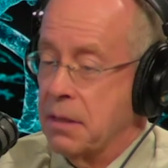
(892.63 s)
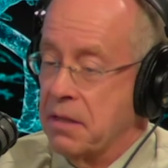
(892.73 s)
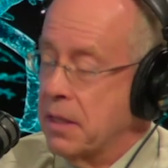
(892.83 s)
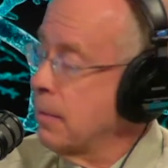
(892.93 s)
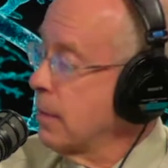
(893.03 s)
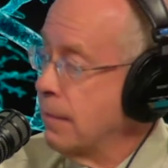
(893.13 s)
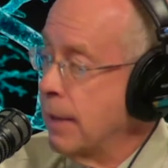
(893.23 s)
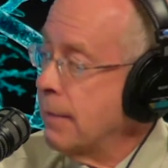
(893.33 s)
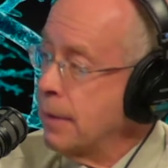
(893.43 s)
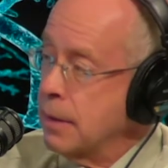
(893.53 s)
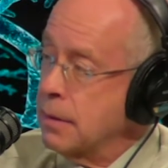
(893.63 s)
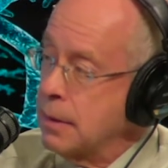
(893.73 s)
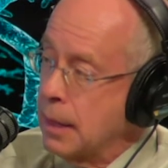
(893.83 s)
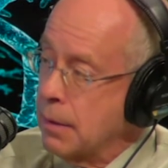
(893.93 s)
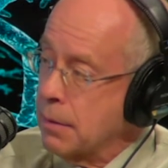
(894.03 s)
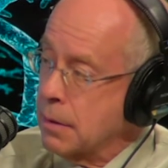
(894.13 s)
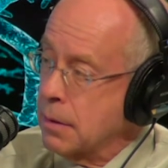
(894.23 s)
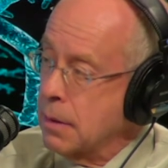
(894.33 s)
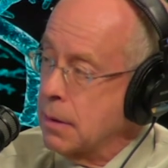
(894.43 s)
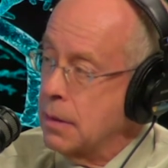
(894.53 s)
I think, about five thousand dollars.
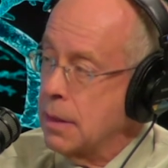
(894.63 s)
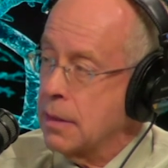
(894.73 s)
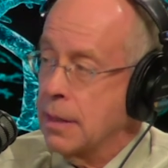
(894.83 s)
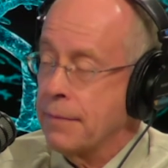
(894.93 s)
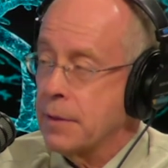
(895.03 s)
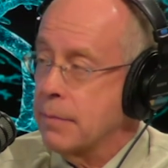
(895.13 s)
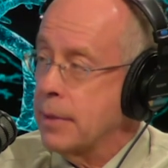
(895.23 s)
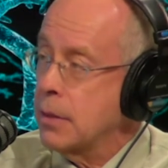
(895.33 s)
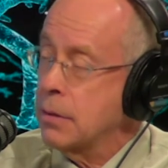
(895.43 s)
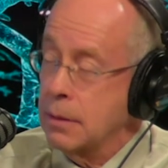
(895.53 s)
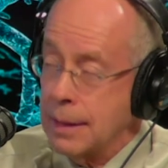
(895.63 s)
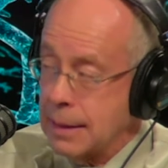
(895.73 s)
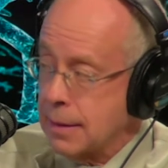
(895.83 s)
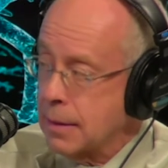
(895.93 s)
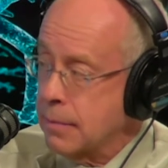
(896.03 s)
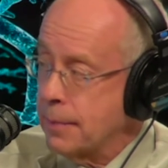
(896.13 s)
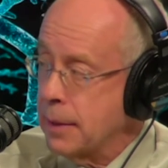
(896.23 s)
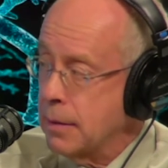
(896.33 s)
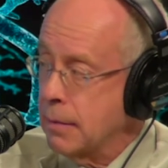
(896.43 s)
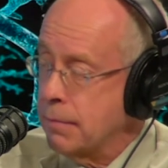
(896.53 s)
CSF is much less
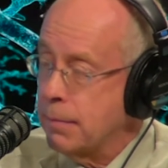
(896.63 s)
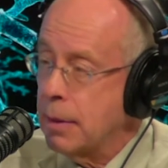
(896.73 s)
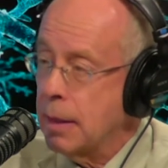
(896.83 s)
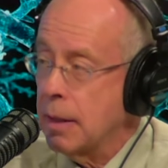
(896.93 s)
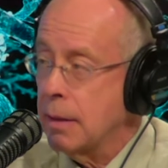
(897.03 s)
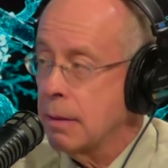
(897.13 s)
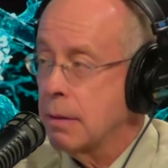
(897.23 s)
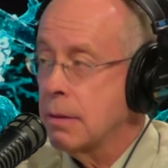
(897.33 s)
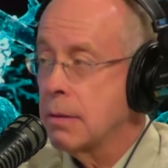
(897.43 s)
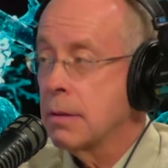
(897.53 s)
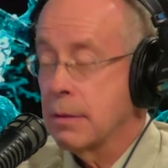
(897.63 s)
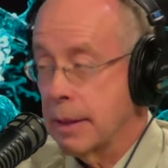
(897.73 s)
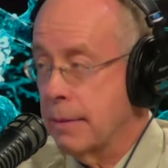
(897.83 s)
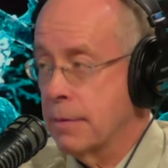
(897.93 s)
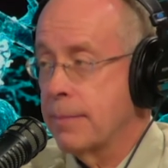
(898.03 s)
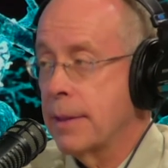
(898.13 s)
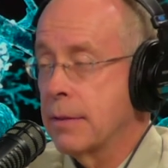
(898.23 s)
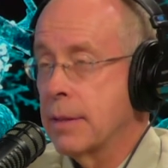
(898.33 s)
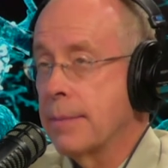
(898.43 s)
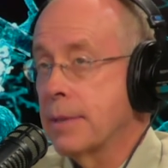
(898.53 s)
expensive. That's but, a spinal tap. Yeah. yeah, spinal
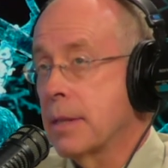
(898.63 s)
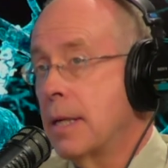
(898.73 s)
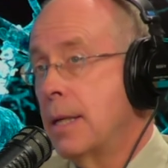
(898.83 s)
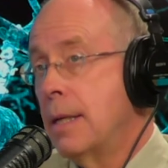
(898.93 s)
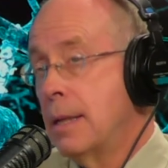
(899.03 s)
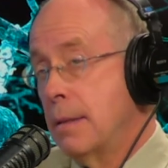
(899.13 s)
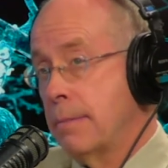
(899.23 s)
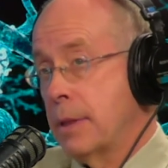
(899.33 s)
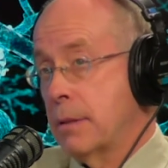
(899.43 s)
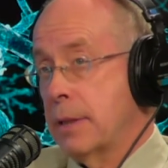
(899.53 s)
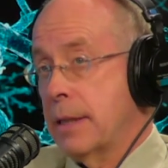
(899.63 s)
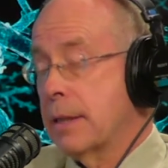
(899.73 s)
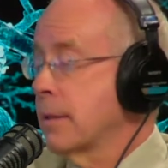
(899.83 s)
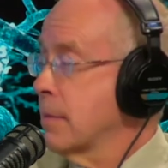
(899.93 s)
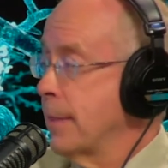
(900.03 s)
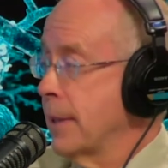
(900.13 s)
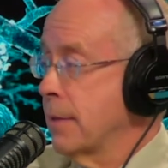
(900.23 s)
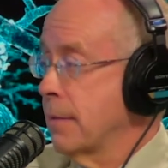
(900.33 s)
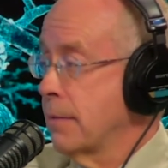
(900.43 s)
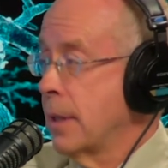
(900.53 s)
tap is much less
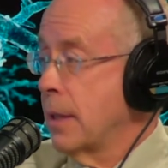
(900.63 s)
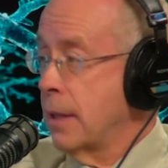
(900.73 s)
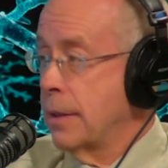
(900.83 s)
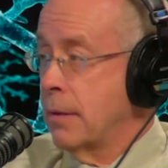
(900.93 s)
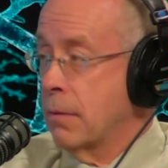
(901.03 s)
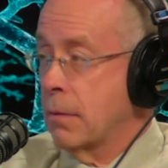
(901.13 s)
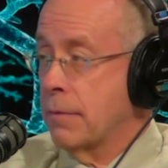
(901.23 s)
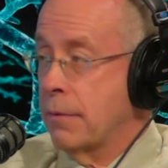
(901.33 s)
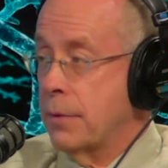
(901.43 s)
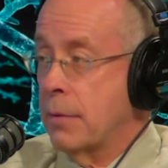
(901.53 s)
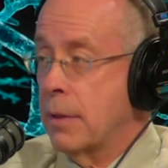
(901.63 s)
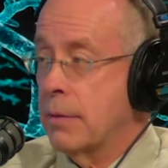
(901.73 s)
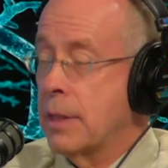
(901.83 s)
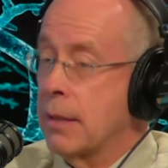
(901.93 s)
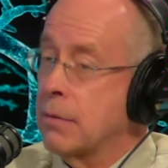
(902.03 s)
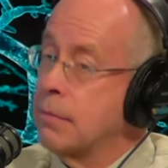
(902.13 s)
expensive in the order of a few hundred dollars.